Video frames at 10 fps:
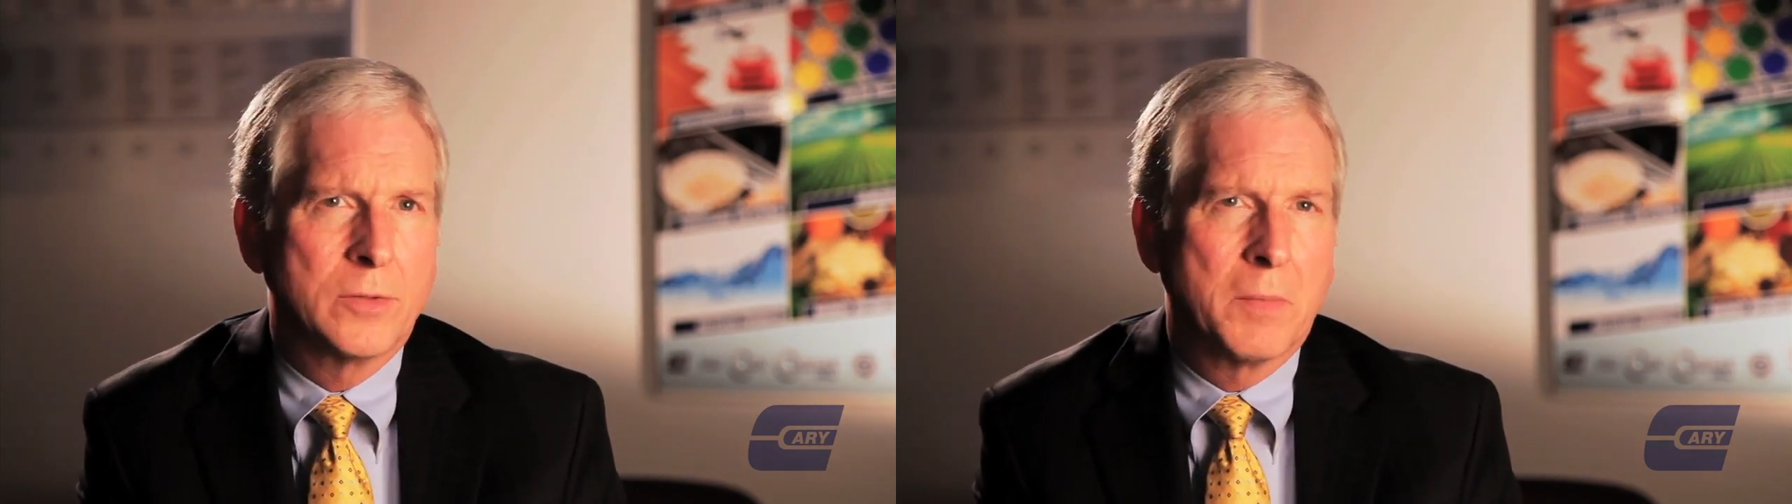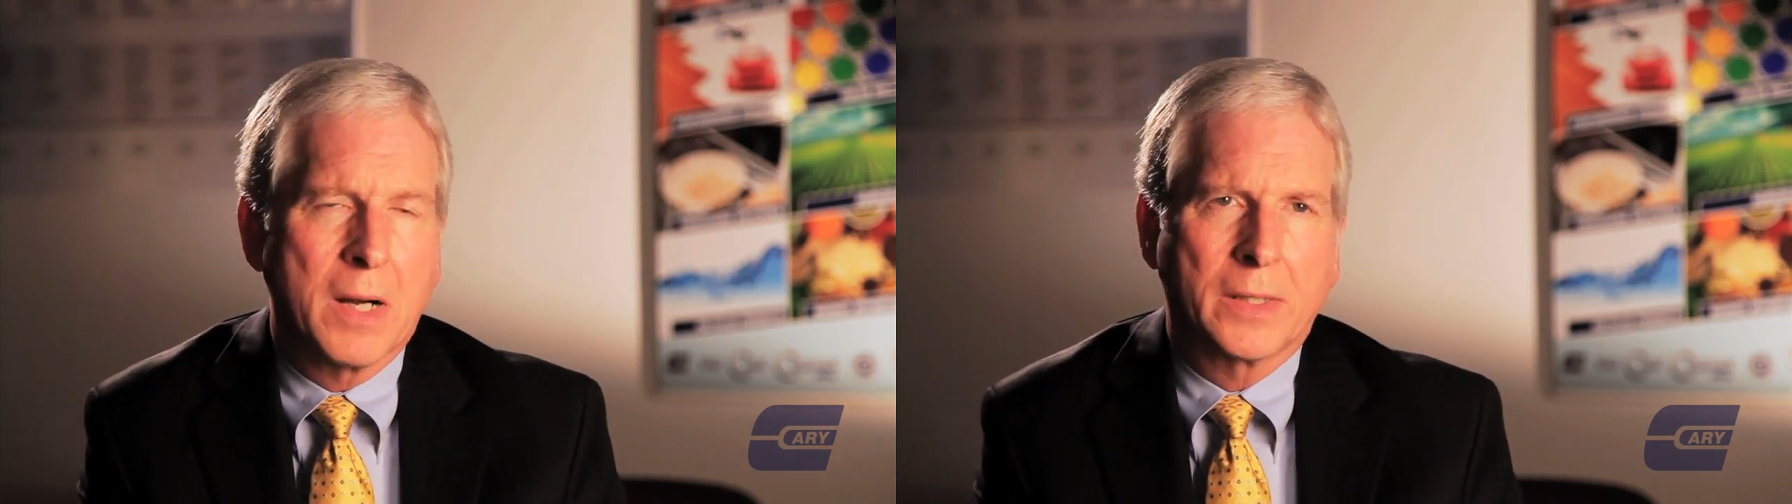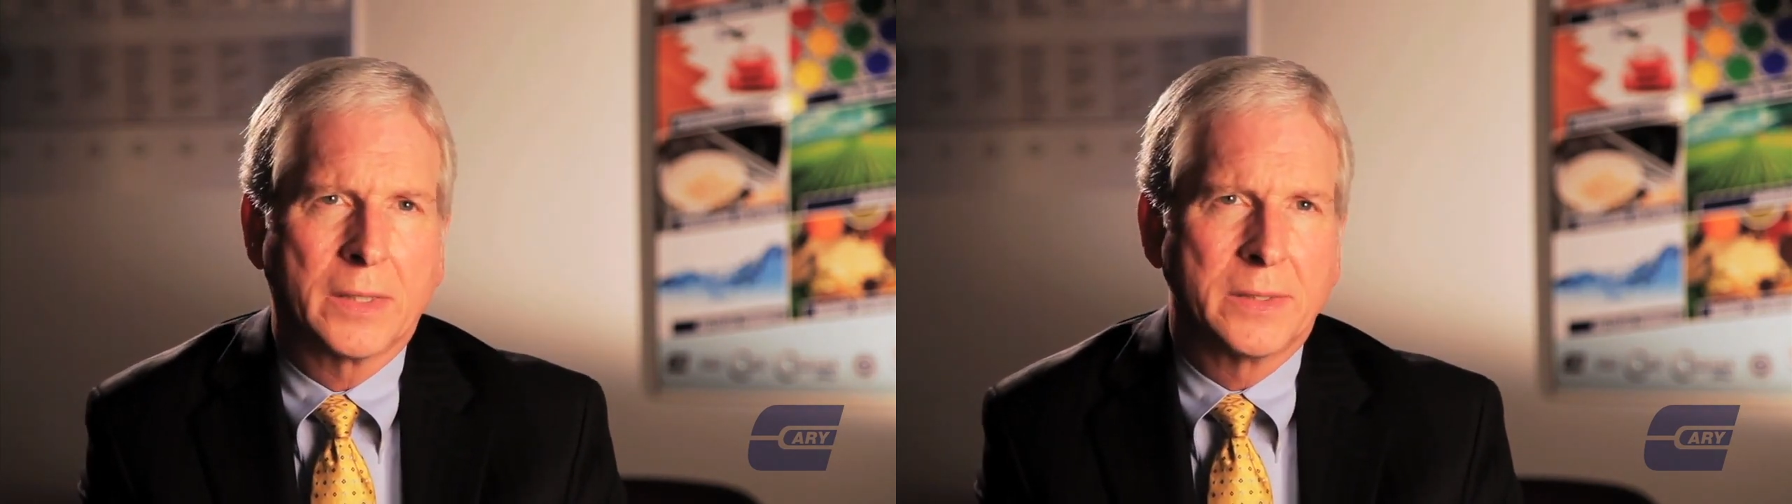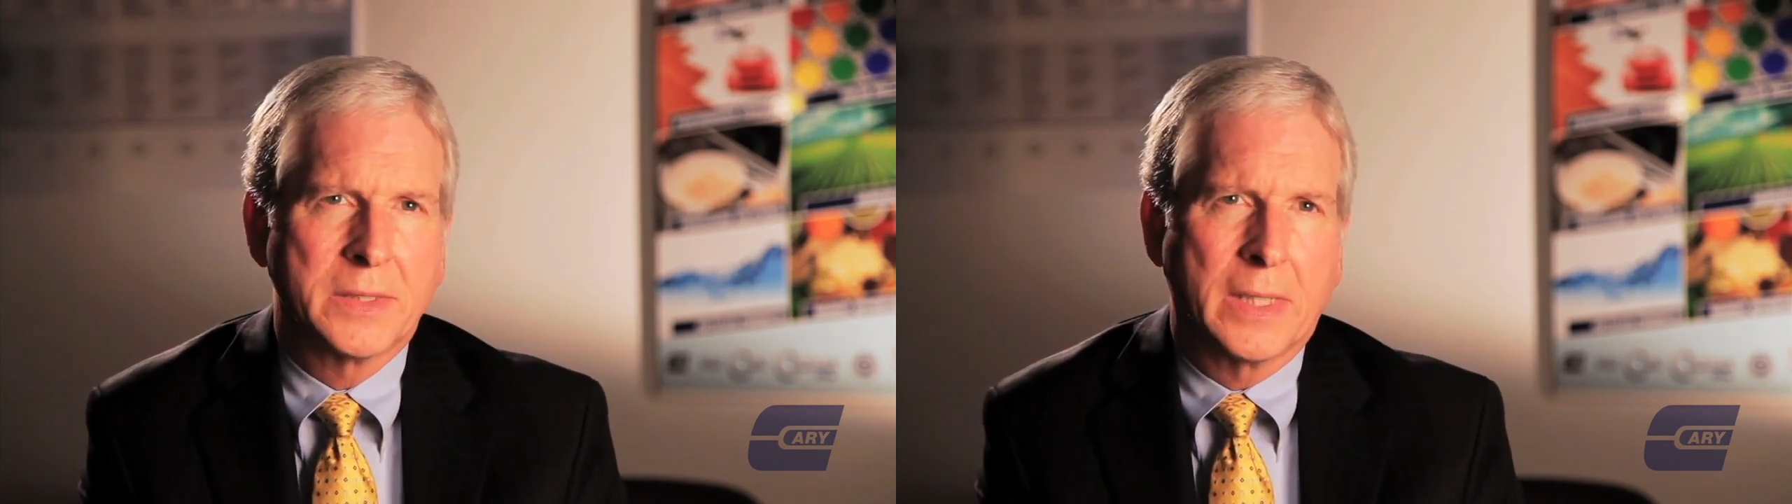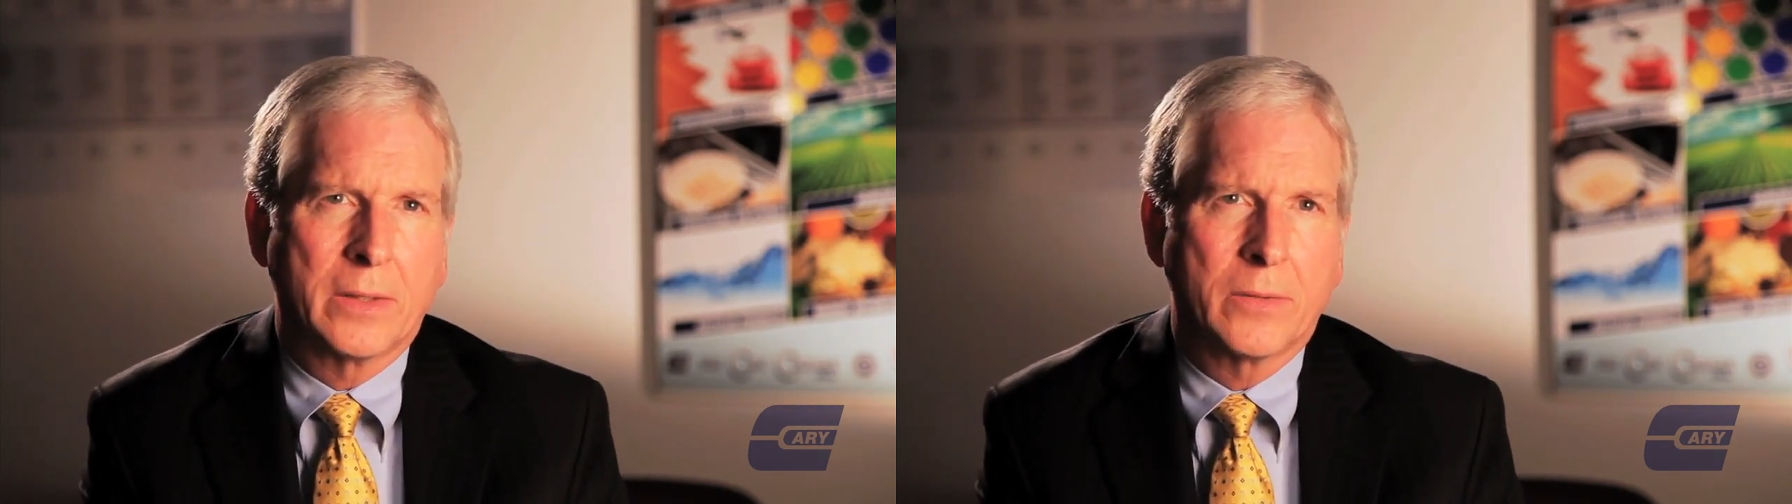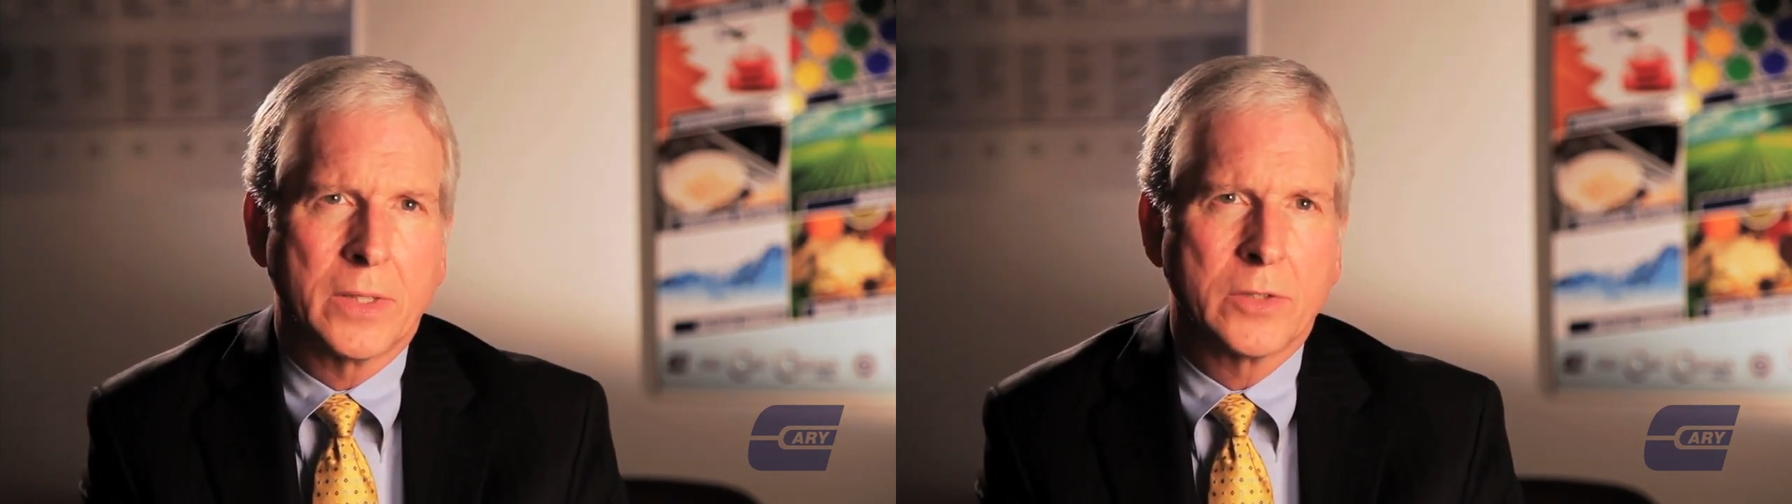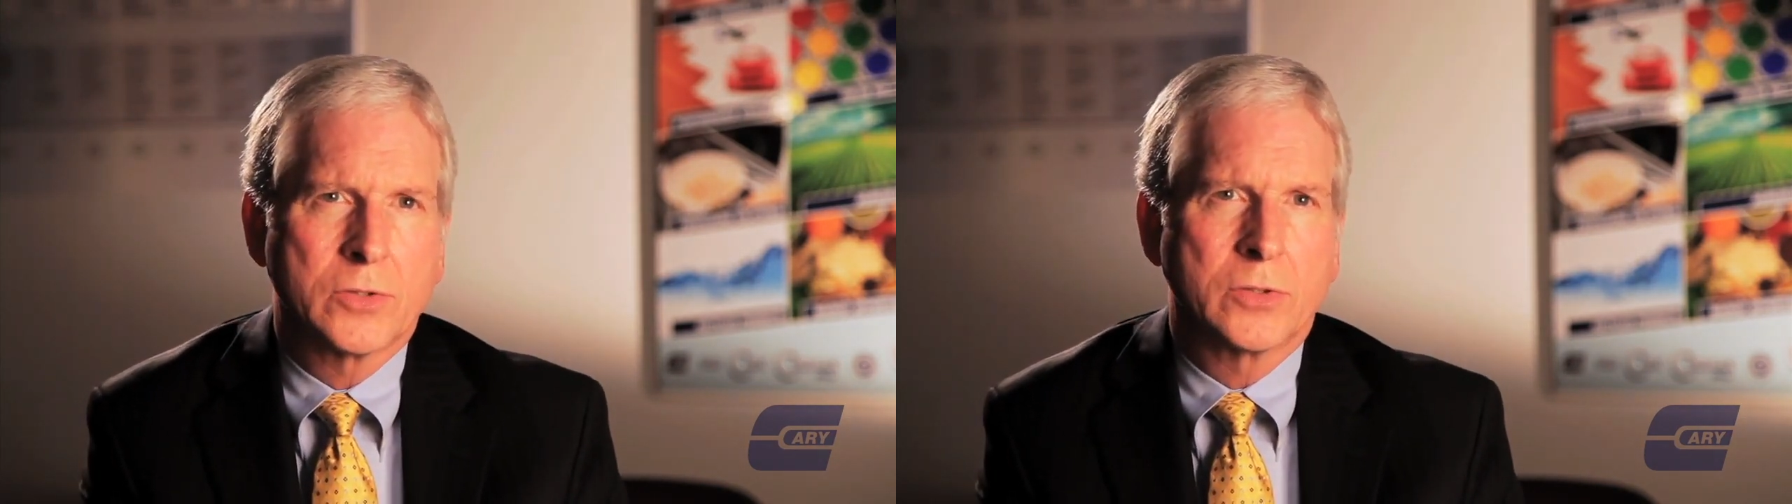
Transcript: to mark a container is